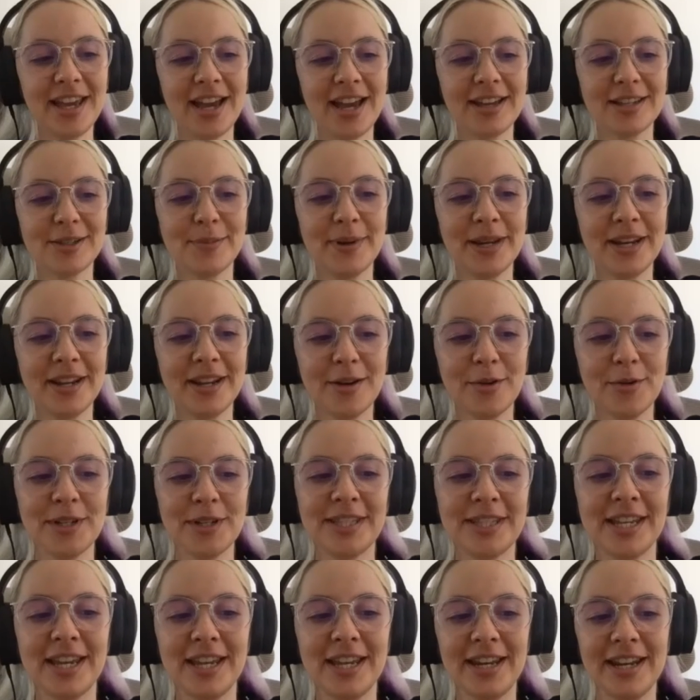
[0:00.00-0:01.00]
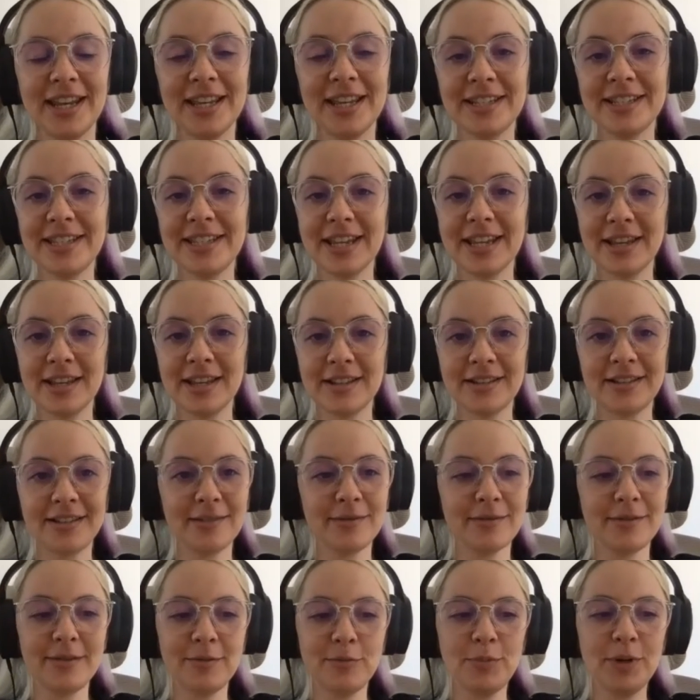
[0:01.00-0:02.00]
yeah, as Mariana was saying, it it
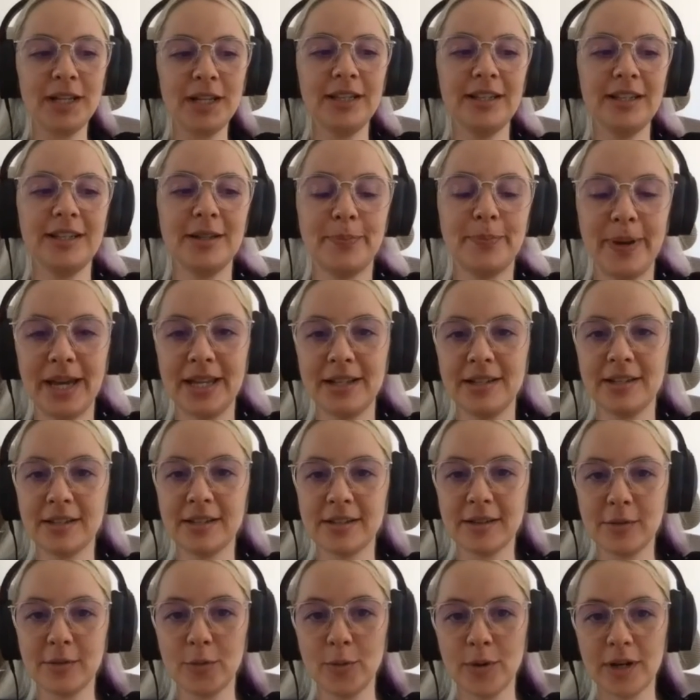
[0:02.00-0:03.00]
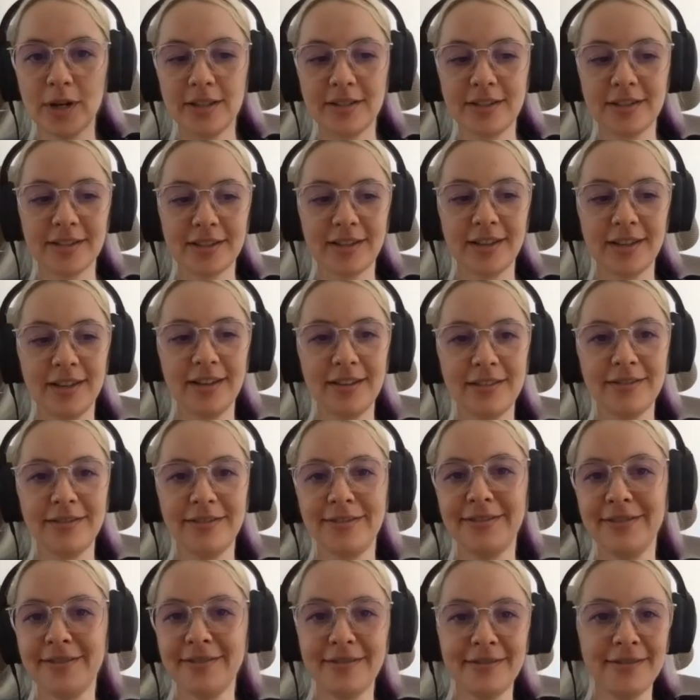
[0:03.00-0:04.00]
really depends on what uh,
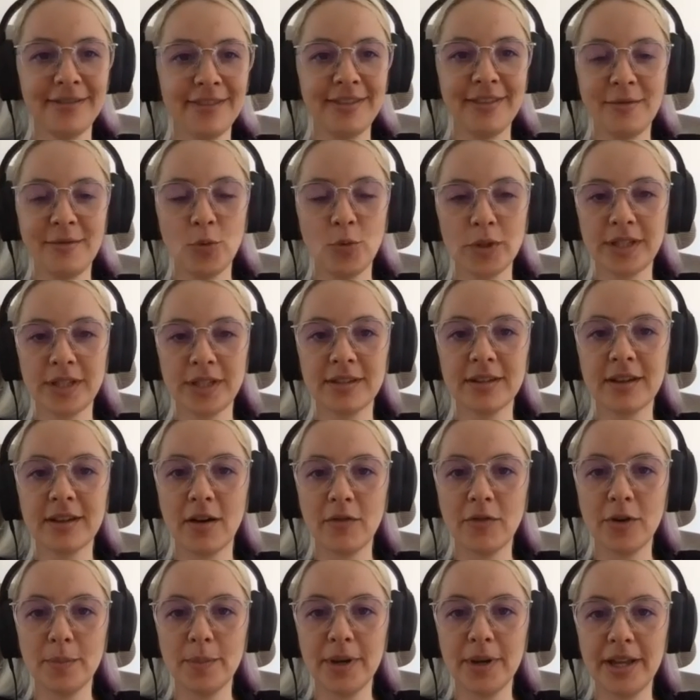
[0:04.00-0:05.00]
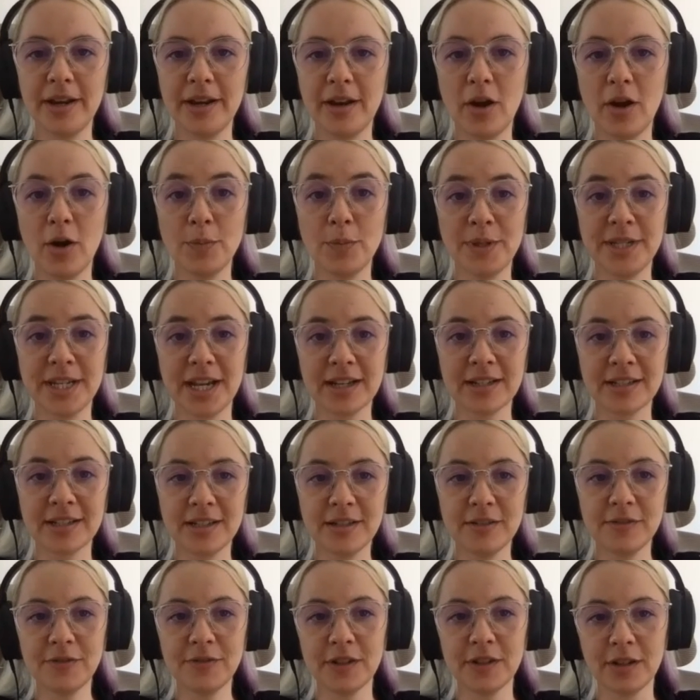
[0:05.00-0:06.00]
what's the government
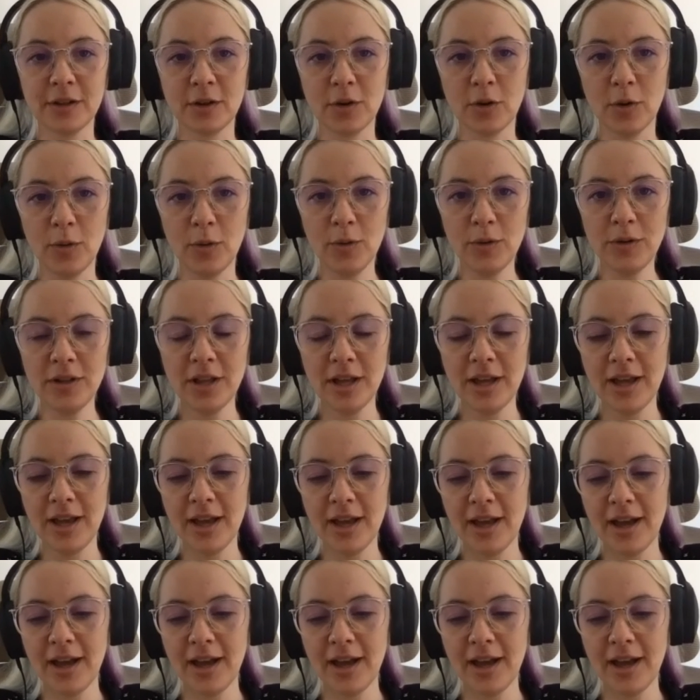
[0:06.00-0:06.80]
objective and goal.